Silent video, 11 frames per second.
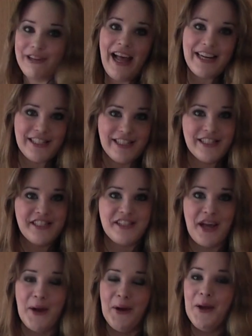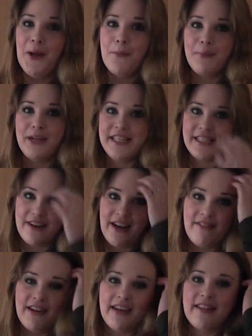selection, so please go and
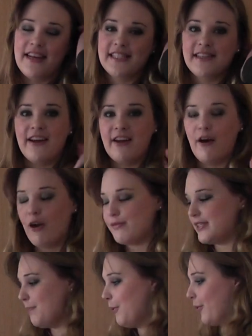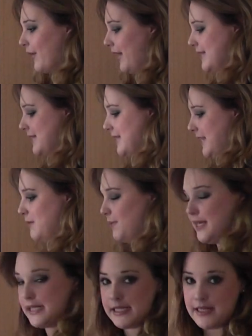have a look at their site. I'll obviously put all the links to these
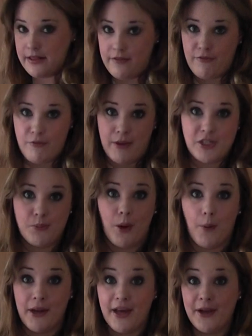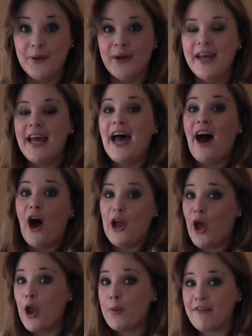pieces in the information bar below. I
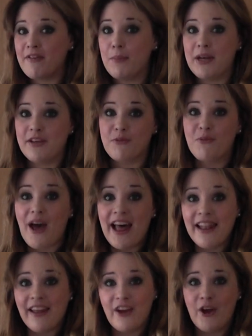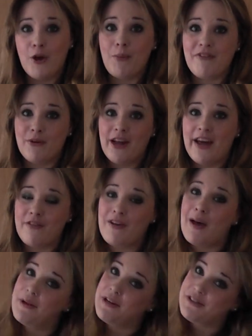hope everybody is well. I hope everyone had a
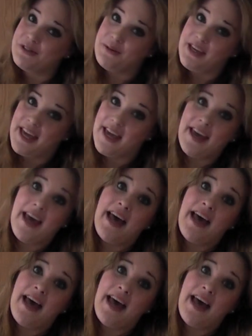fabulous new year